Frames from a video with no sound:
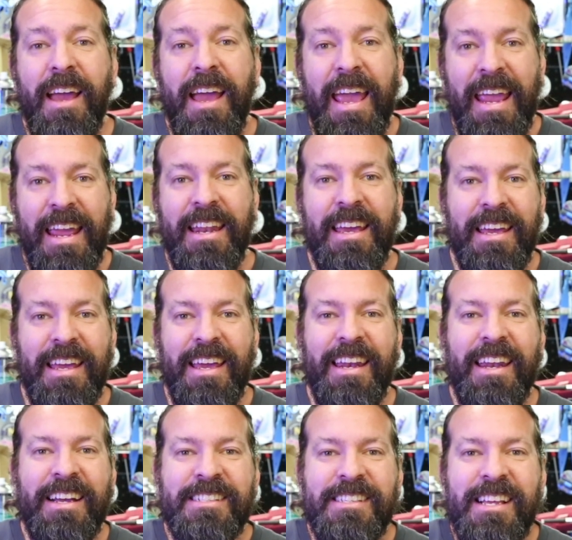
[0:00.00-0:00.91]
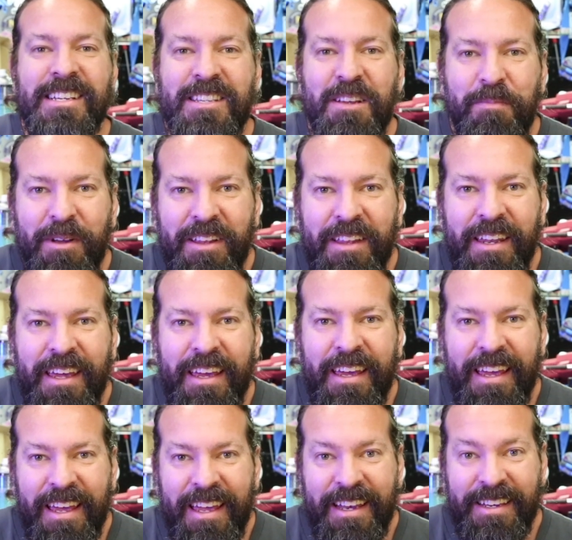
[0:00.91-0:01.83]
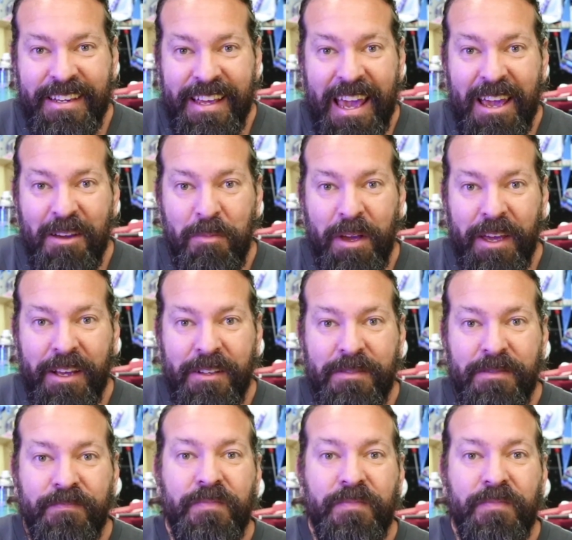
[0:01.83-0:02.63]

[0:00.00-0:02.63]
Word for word: aiding in accessibility in gaming.